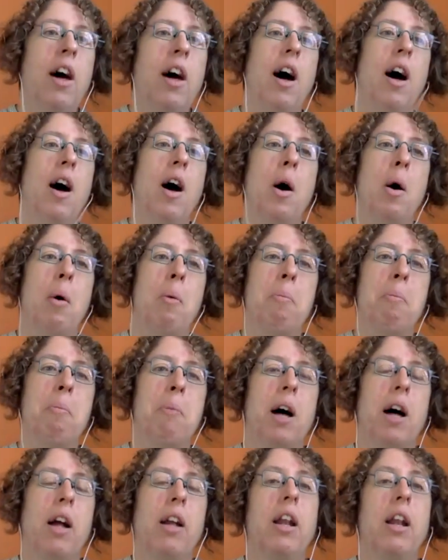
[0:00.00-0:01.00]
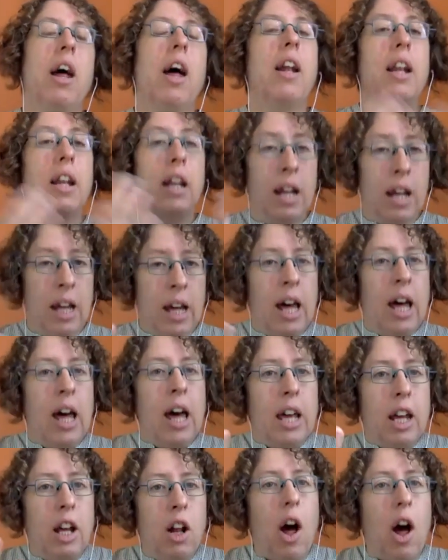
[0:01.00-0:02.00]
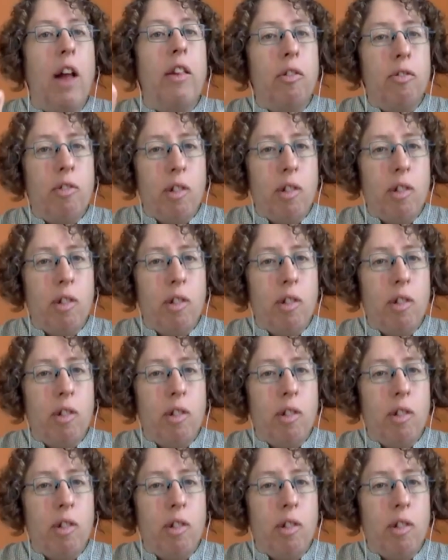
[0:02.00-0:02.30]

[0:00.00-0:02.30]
As a